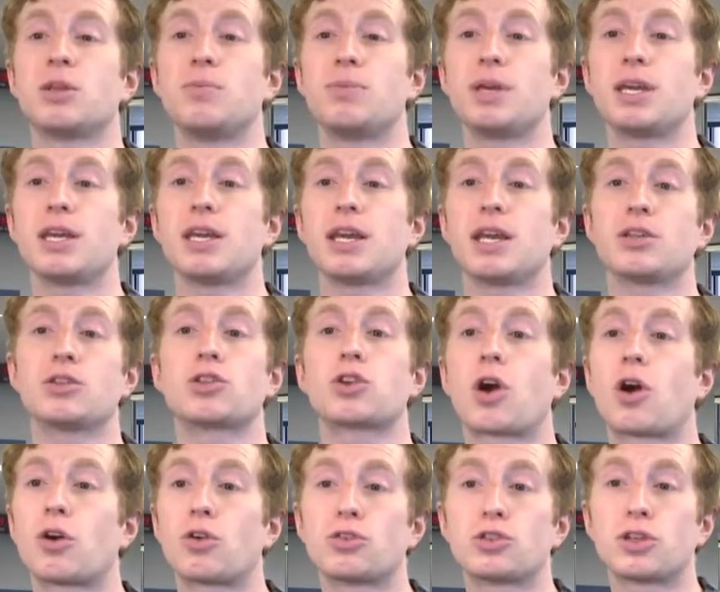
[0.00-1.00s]
to be in
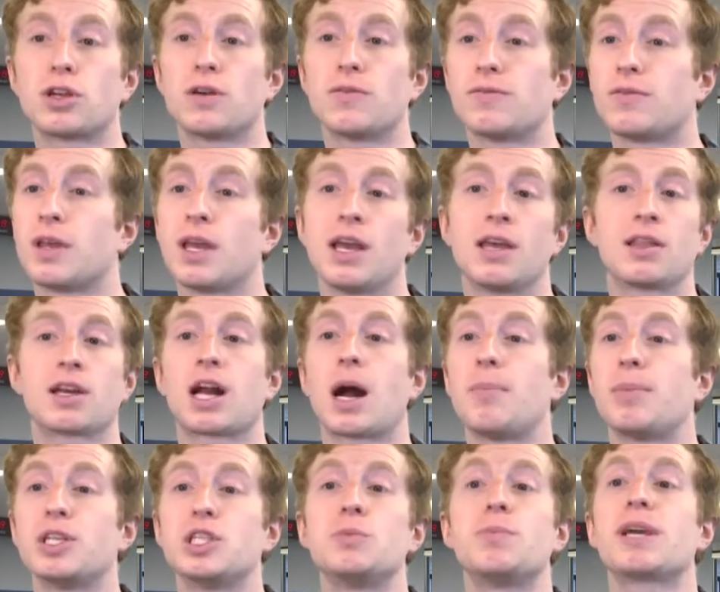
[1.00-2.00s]
charge of the
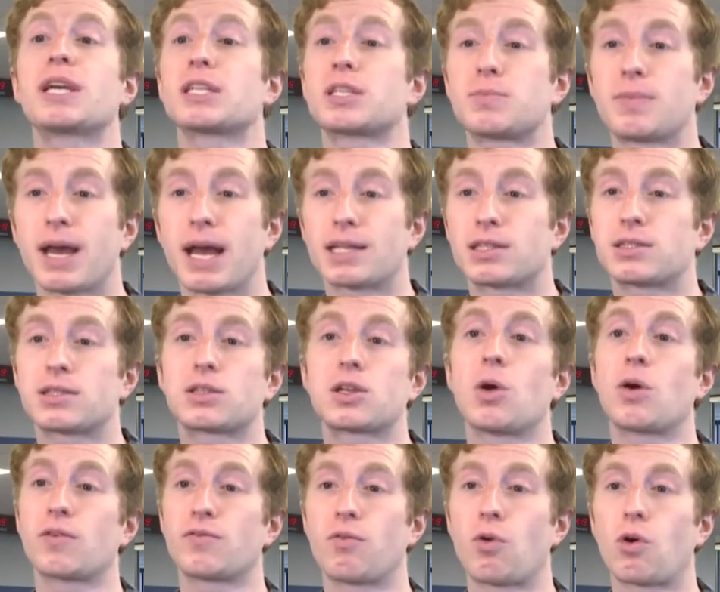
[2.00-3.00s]
company's biggest bets
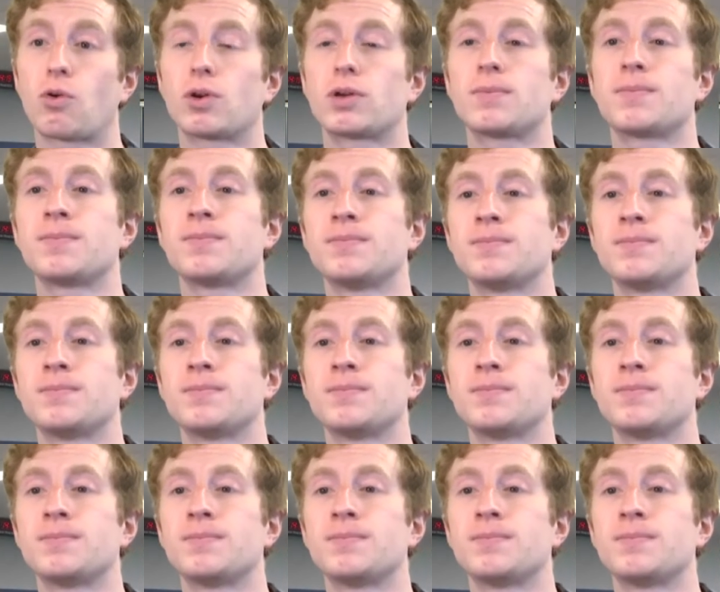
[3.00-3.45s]
going forward.